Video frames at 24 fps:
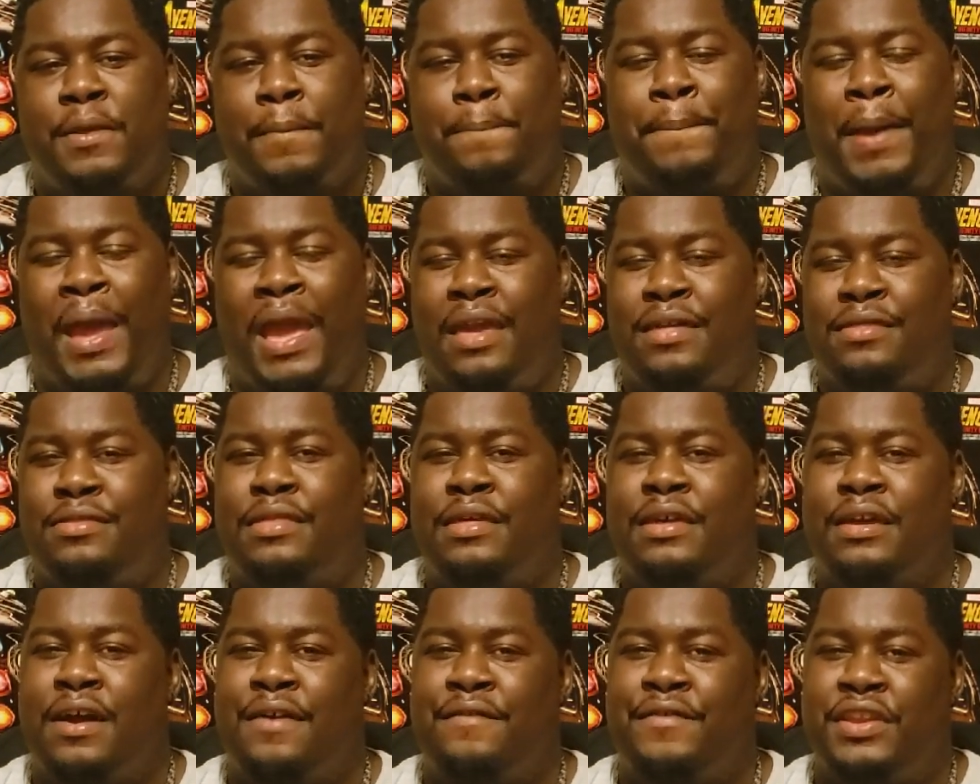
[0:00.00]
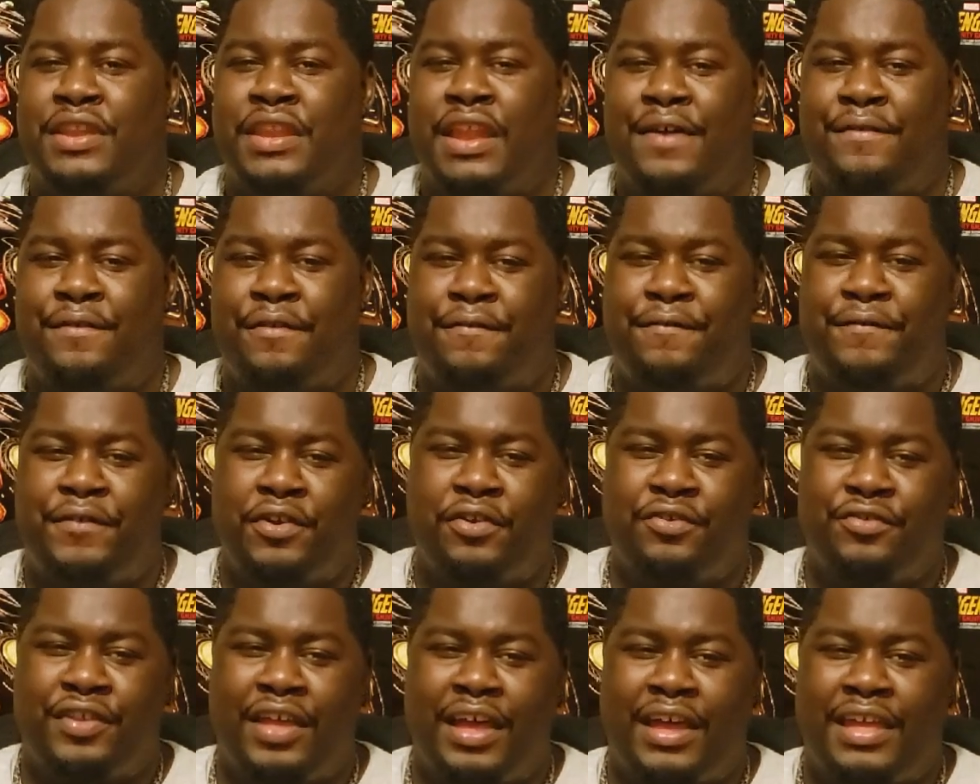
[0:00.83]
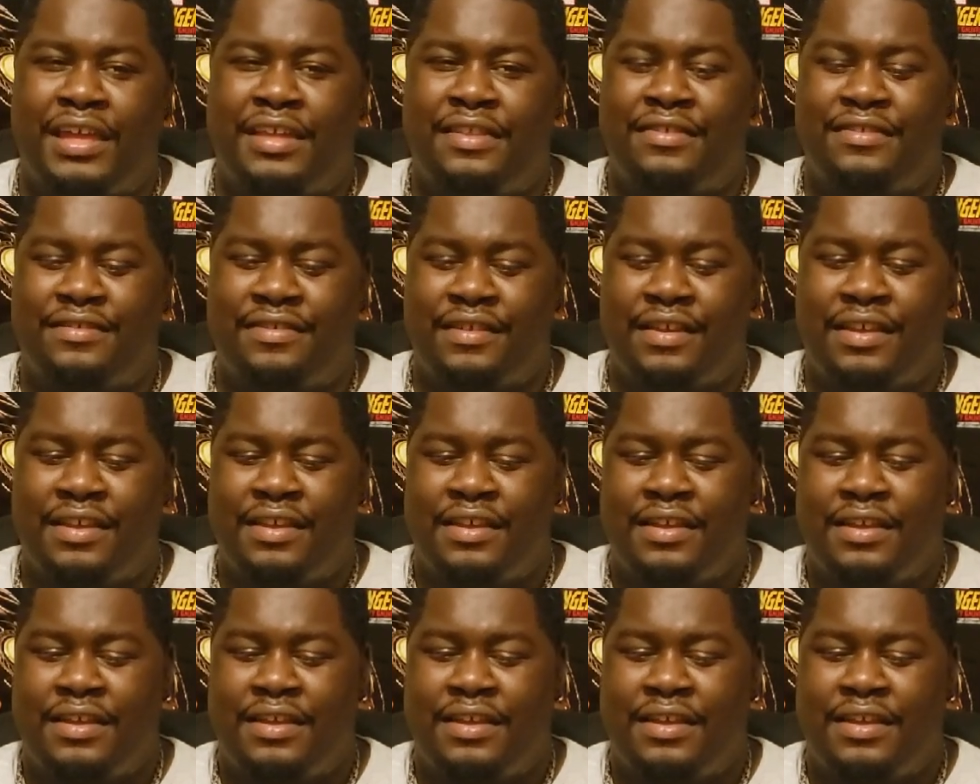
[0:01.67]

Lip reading: pacing of it never feels like it's,